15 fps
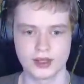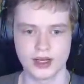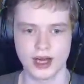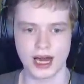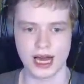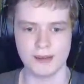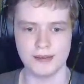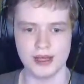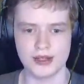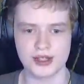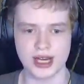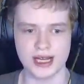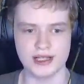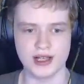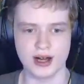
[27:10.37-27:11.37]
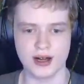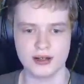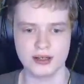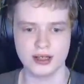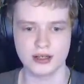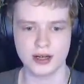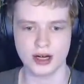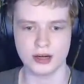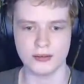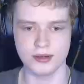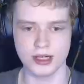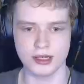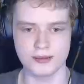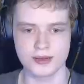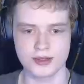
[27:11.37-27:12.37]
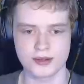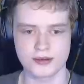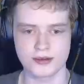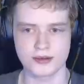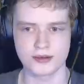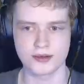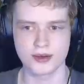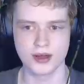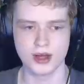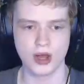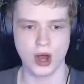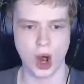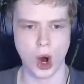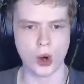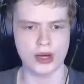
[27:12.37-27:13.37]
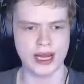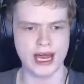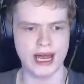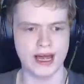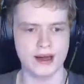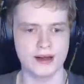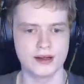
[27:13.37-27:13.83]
I missed a ton of cobwebs. Oh, yeah.